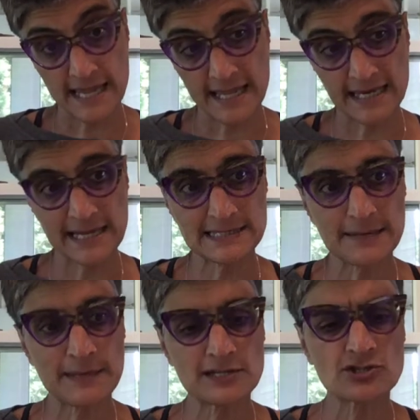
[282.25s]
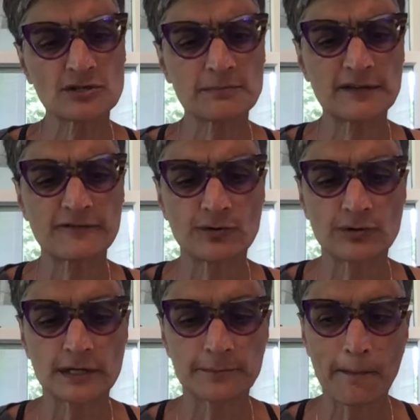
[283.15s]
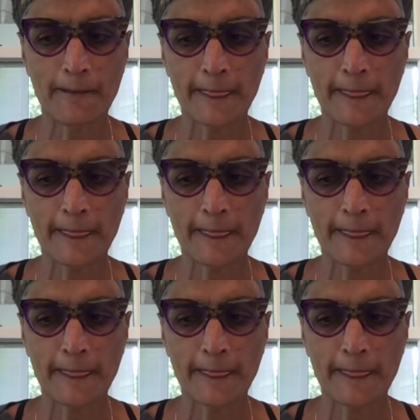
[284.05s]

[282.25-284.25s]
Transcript: And as I mentioned before,